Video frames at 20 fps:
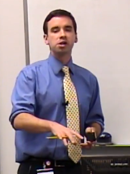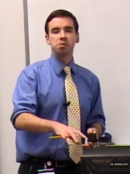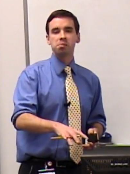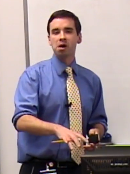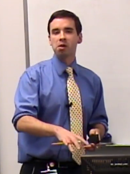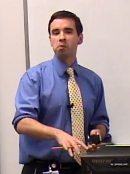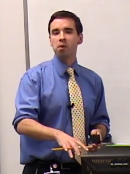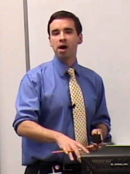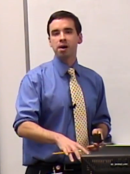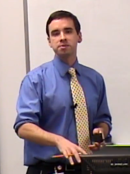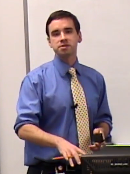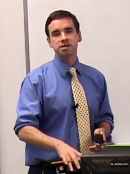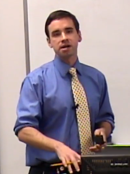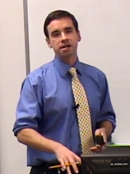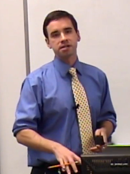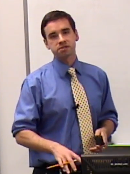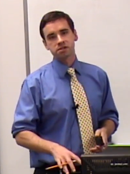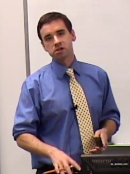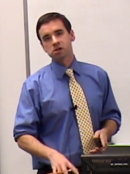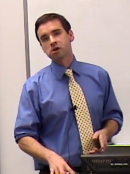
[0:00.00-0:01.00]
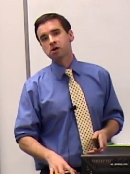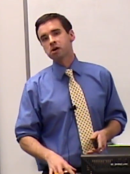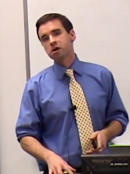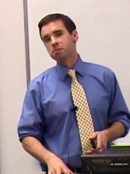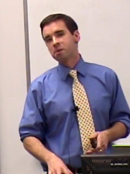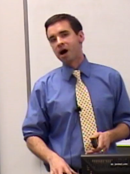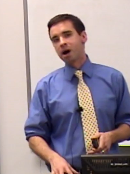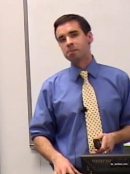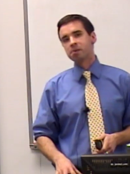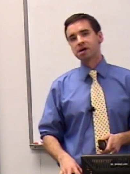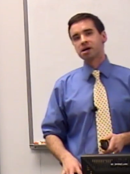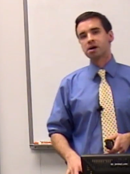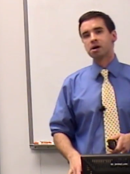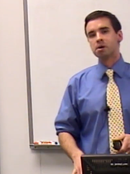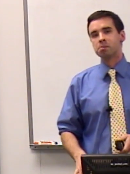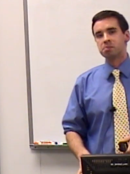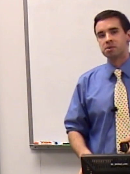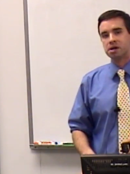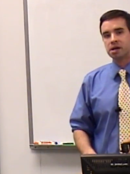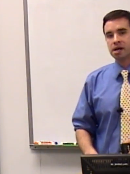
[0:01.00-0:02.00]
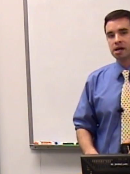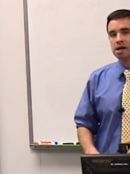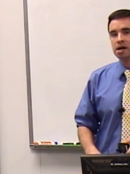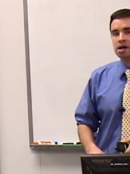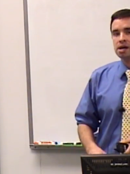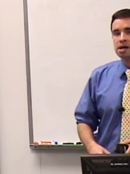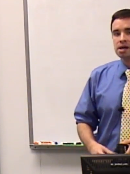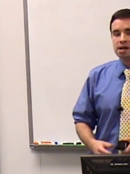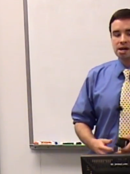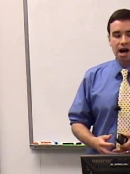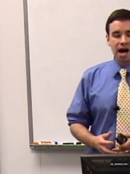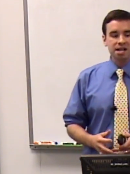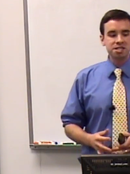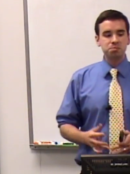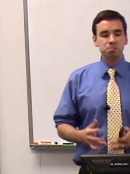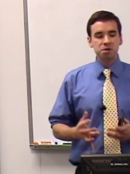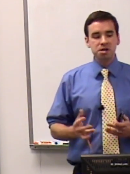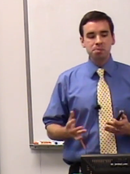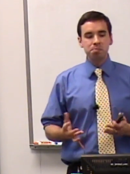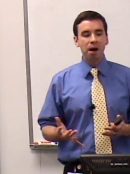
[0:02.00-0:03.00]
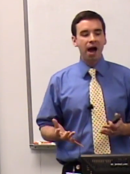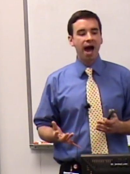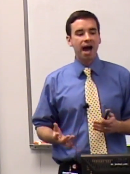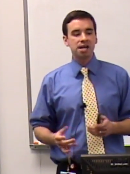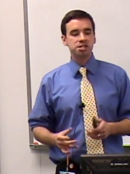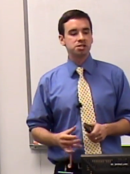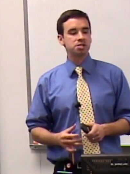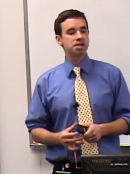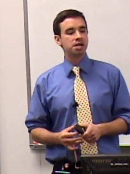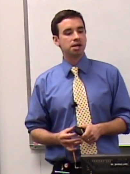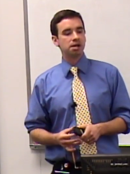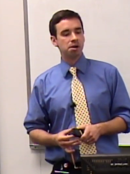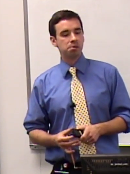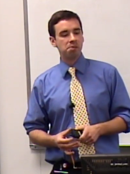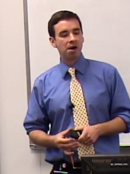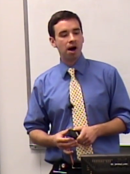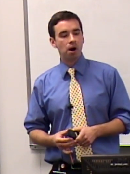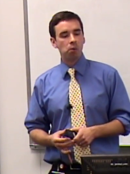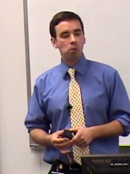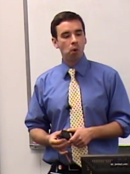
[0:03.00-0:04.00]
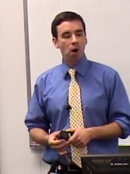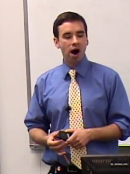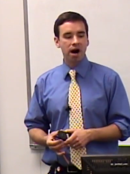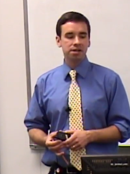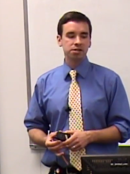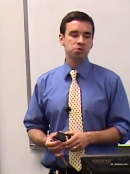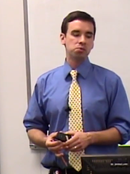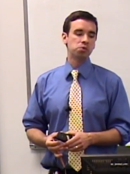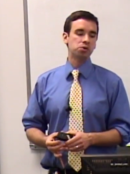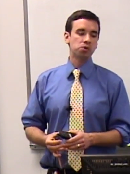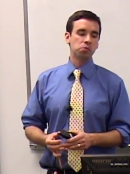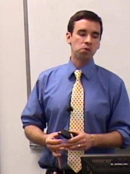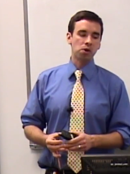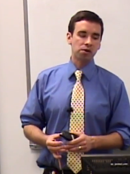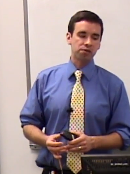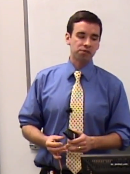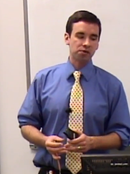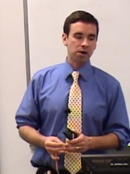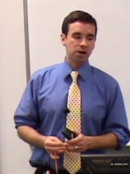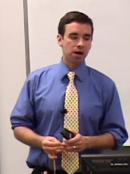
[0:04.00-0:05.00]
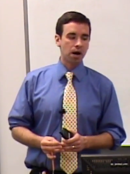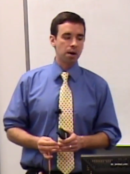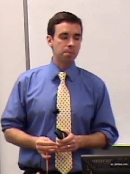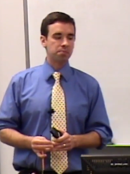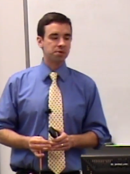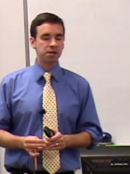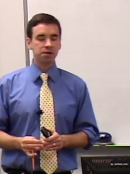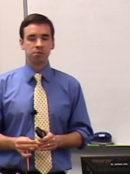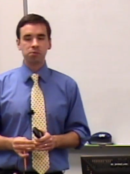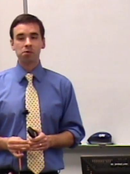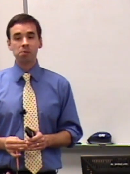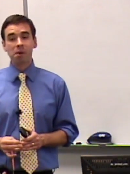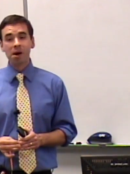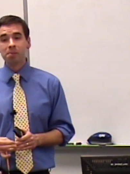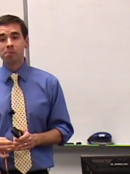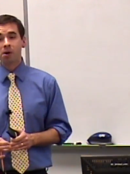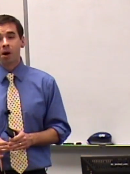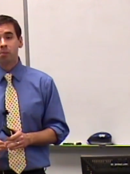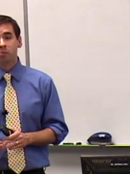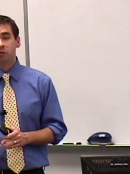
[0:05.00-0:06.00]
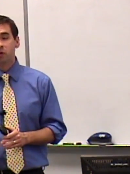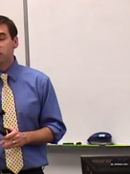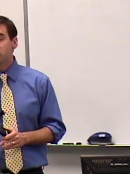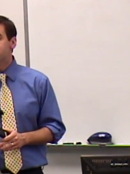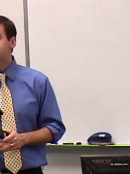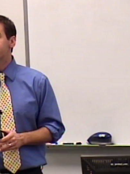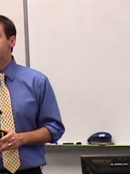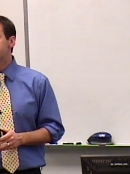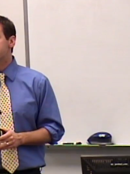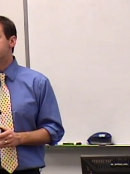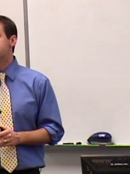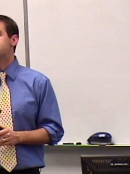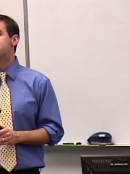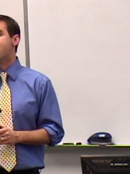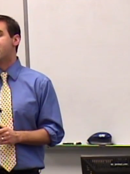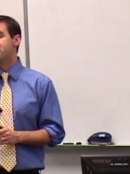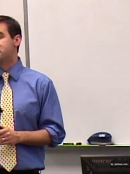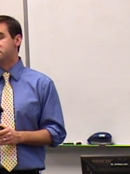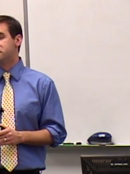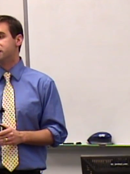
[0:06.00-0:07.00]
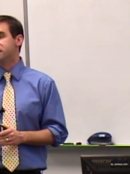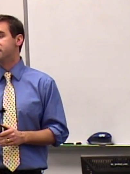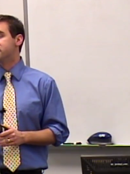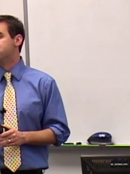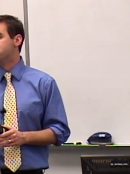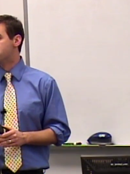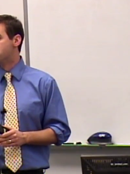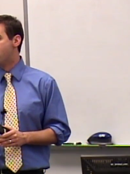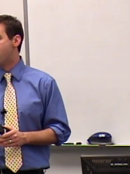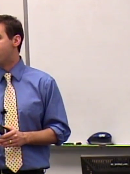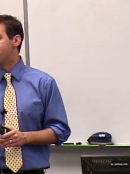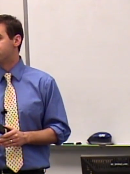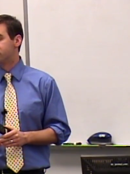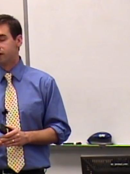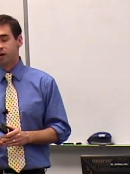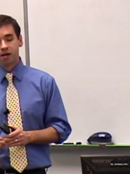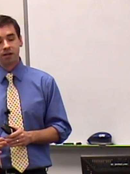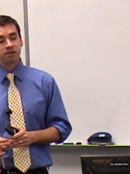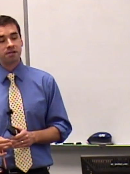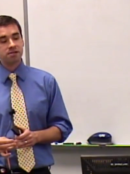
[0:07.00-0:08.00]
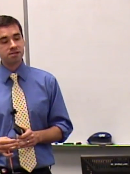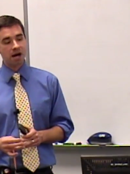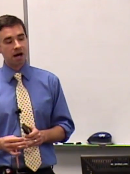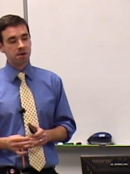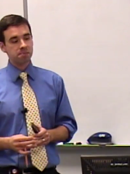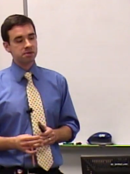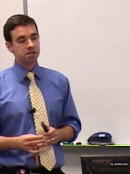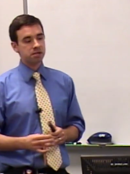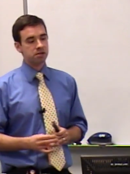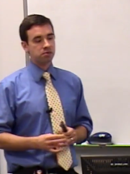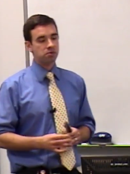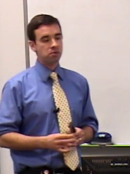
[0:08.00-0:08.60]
at my website to learn about my company. Guys, be passionate about why you want to work for a company. Remember, I'm looking for the diamond in the rough. The diamond in the